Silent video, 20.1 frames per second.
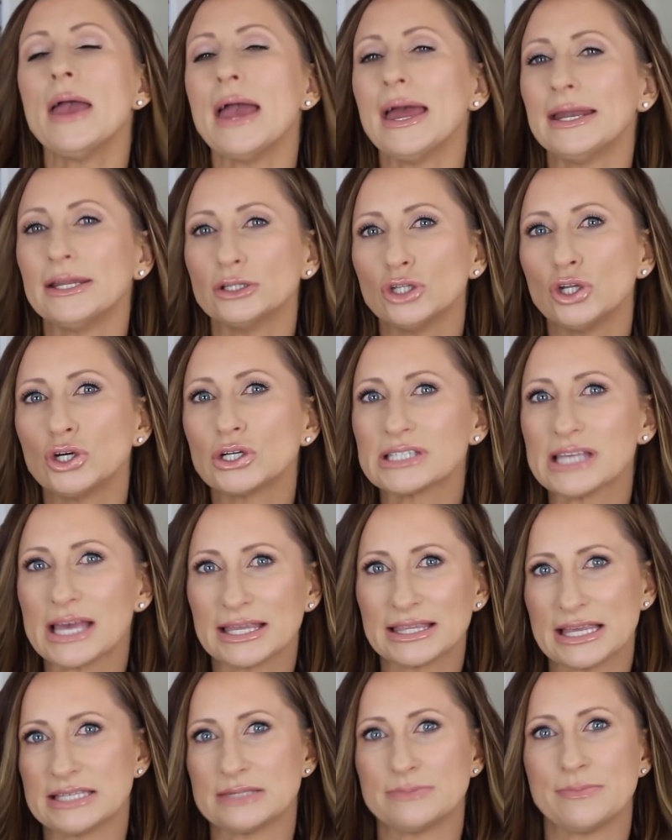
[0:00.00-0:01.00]
And it looks
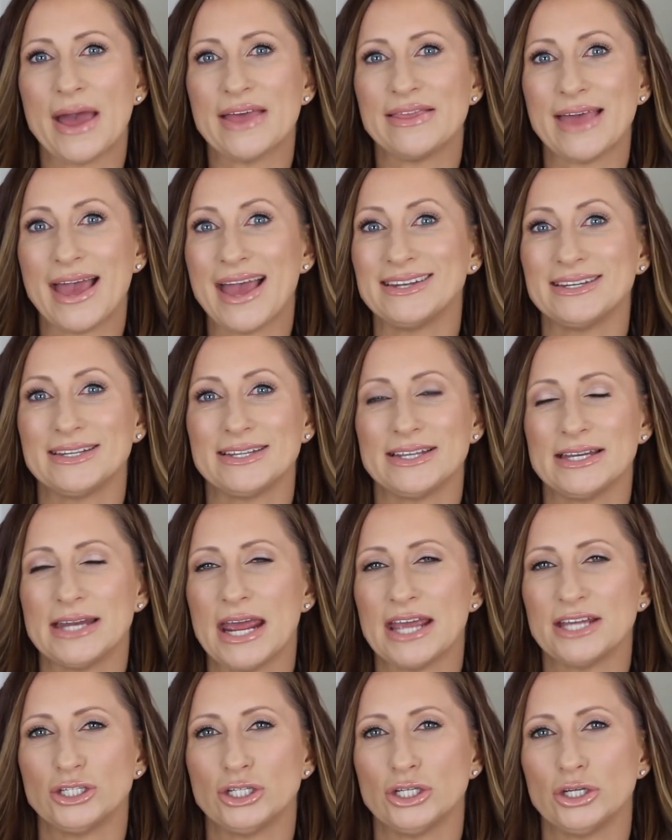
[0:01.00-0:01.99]
like this by the end of the
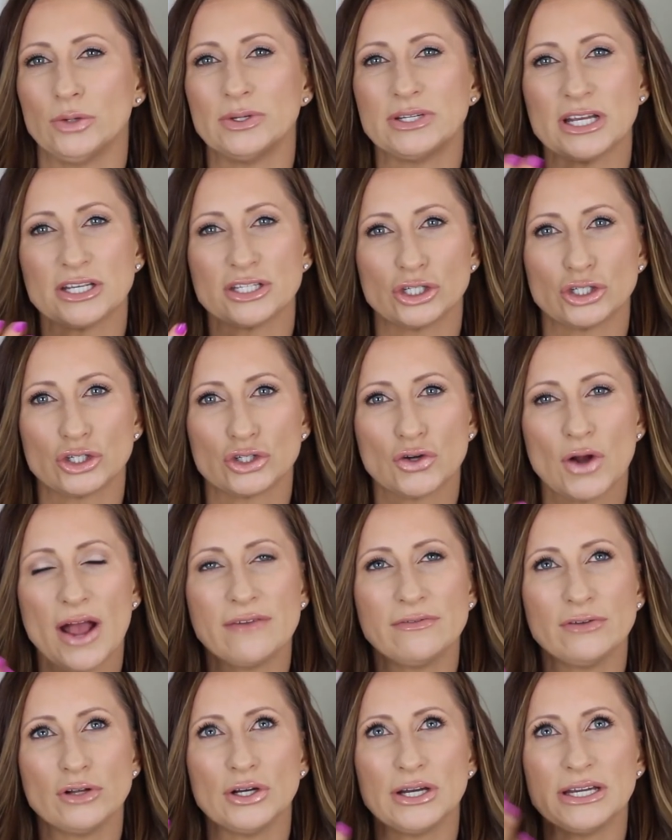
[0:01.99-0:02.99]
day too. It doesn't
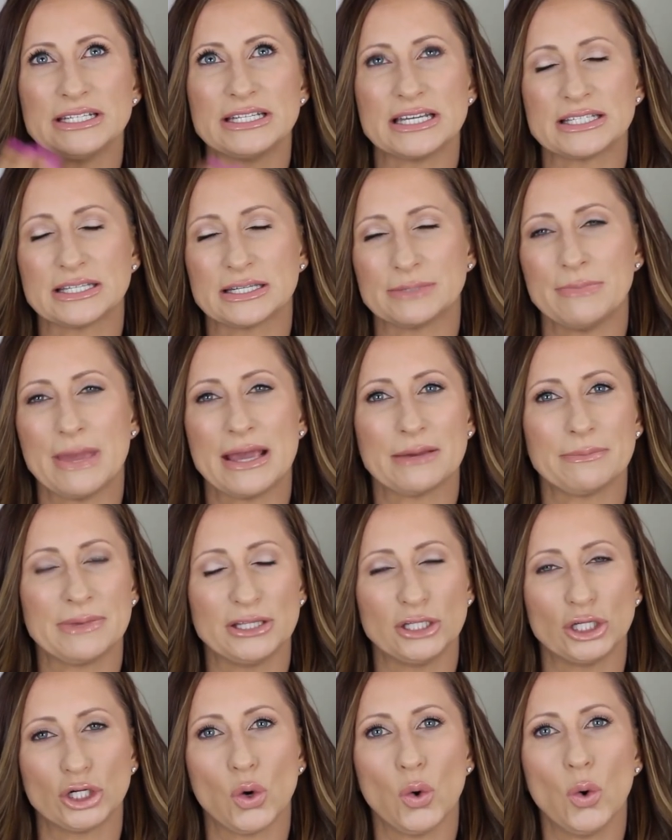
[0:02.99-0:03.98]
travel. It doesn't make
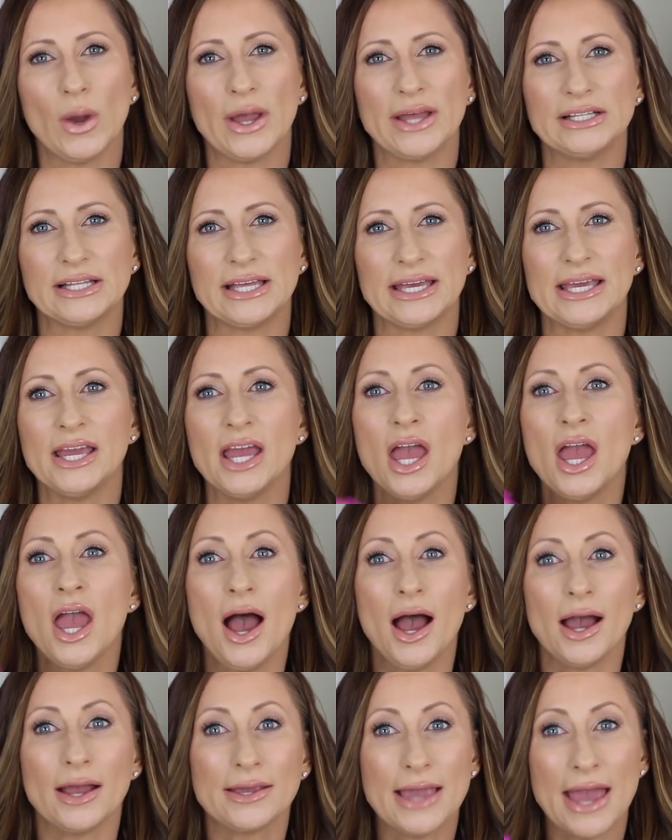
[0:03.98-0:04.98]
me look oily.
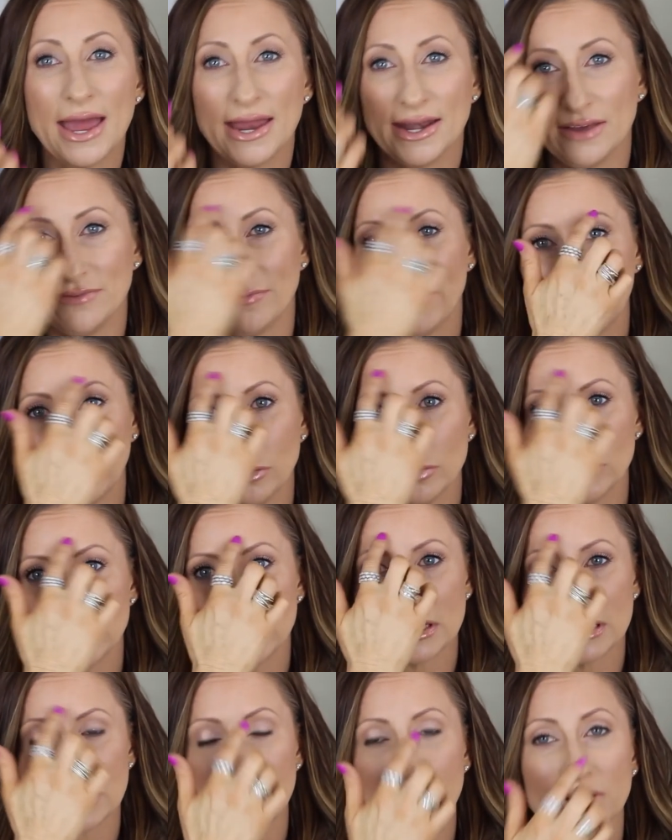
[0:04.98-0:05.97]
Again, if I
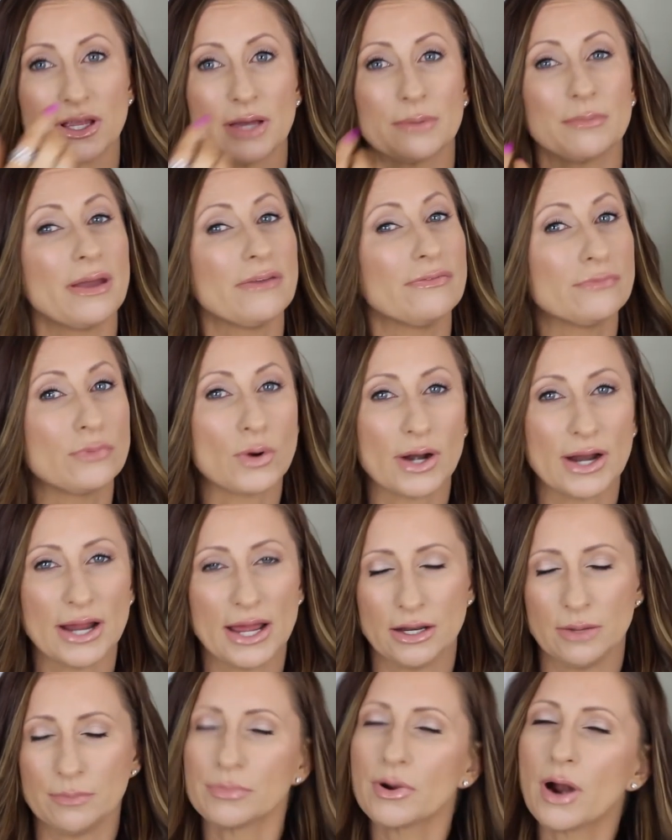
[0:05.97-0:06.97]
used it somewhere like my
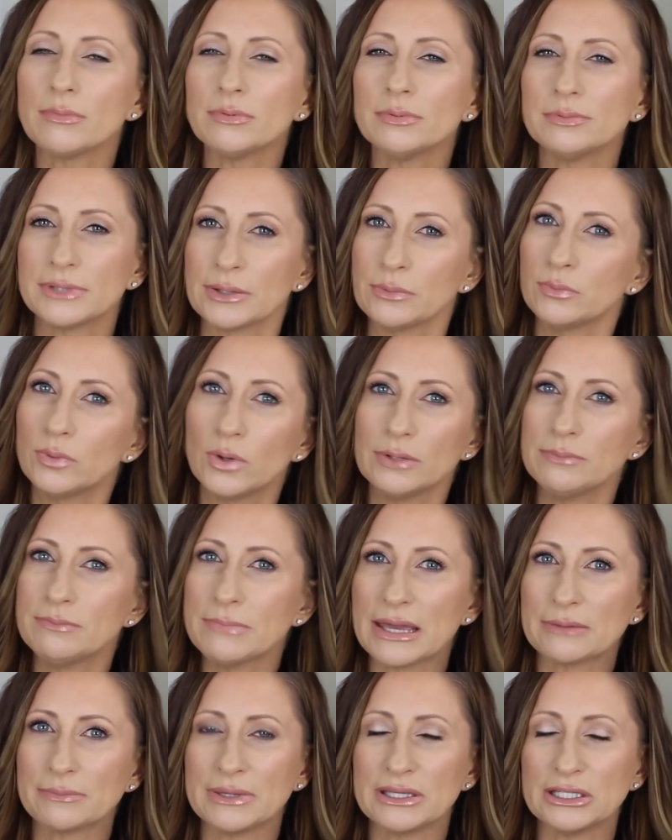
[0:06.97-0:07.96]
forehead, it probably would
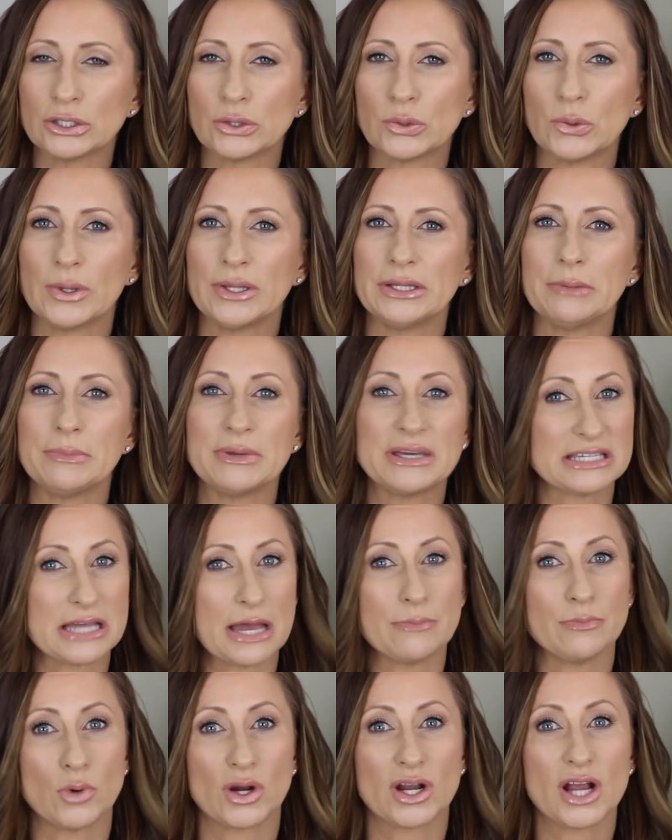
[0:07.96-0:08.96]
make me look oily because
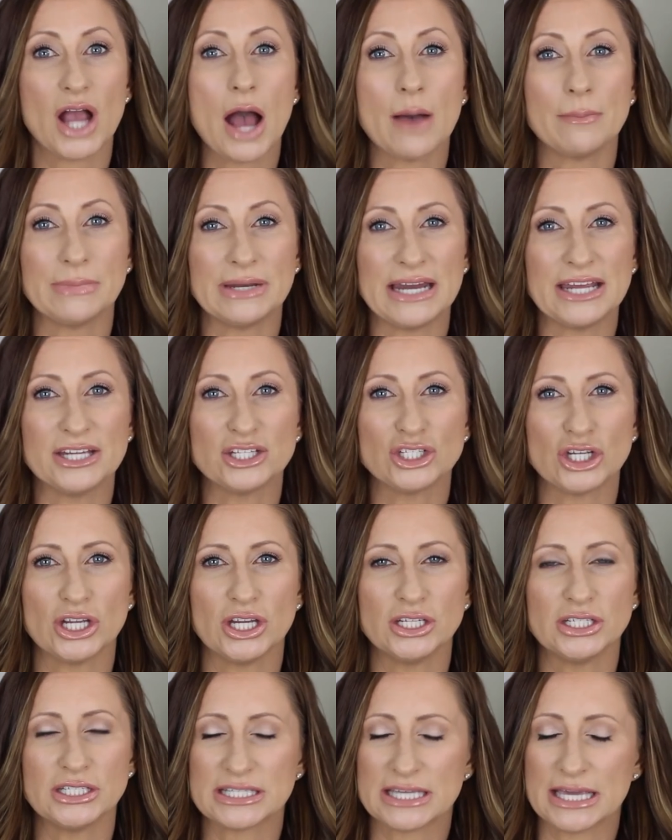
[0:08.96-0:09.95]
I'm more
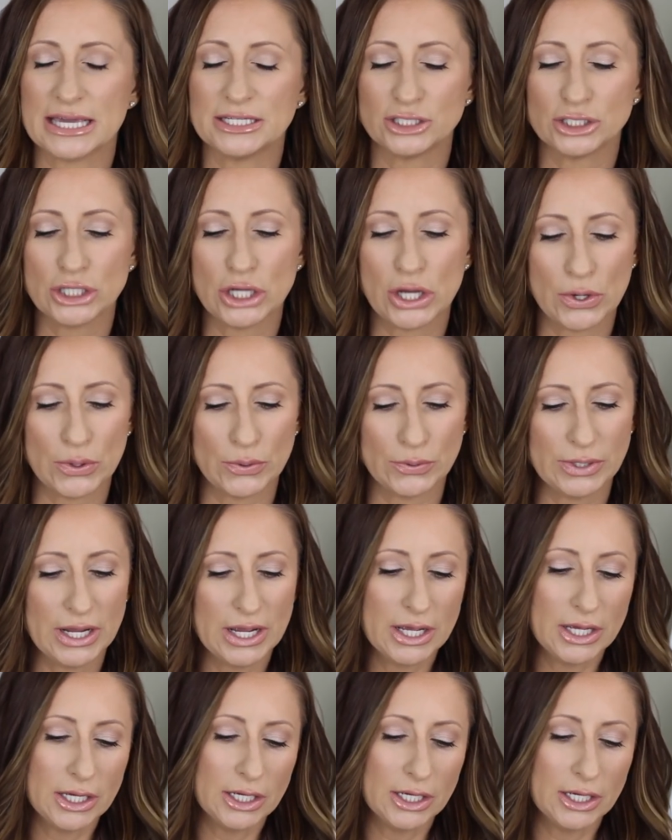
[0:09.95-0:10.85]
combination skin tone.